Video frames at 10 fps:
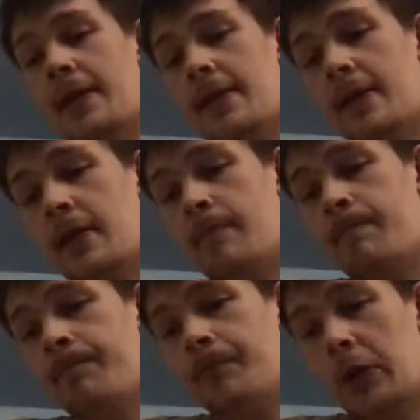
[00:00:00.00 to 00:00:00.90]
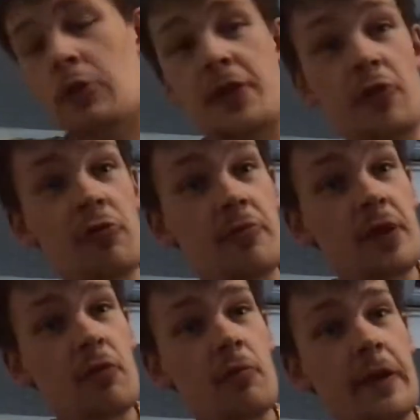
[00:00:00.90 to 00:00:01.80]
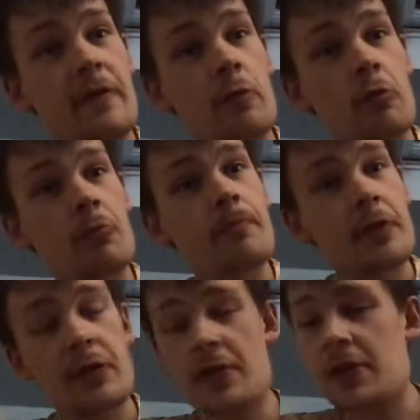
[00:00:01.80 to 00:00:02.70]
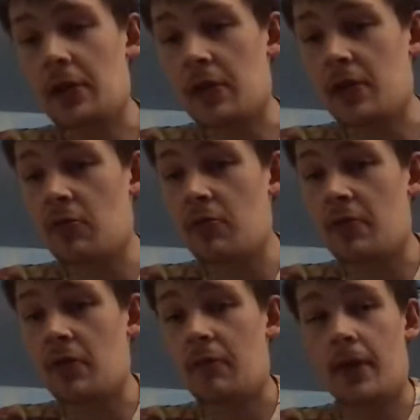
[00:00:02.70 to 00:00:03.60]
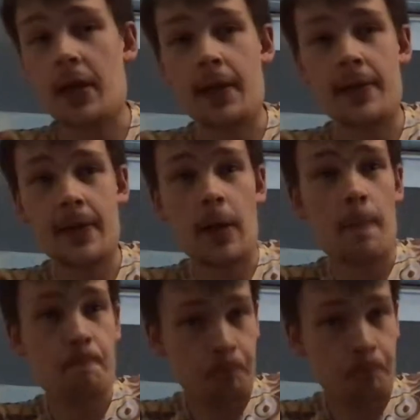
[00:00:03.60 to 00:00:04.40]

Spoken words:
And it's a good result away from home. It's a good result, and